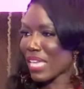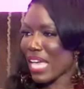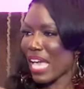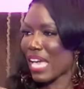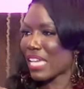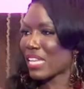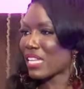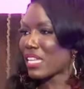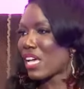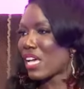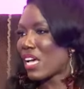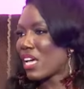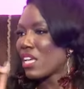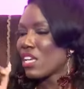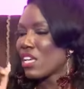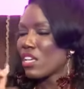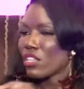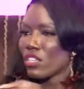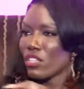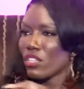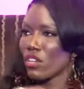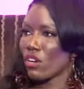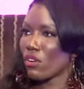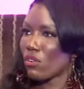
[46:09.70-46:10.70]
Canada,
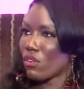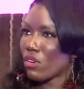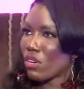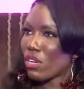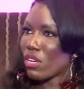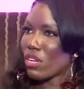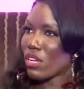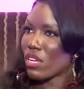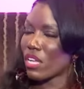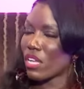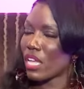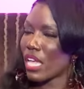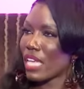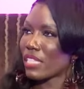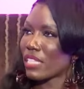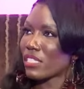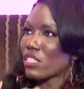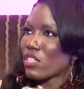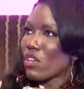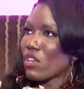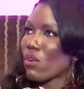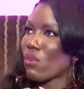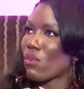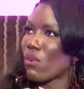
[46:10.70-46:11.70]
you know. And
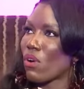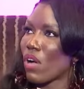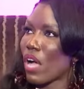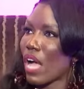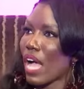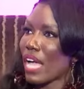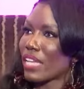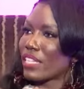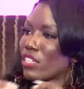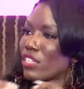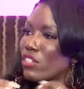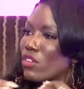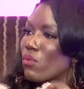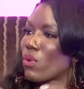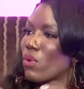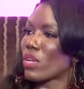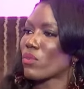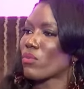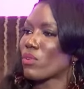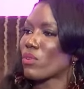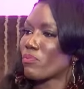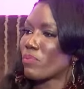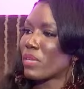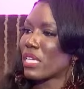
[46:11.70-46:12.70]
so I didn't know what
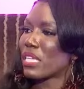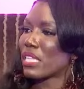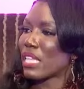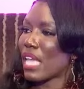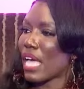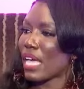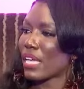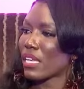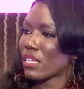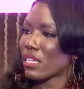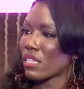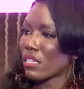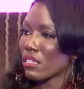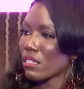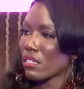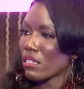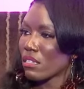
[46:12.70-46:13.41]
it would be like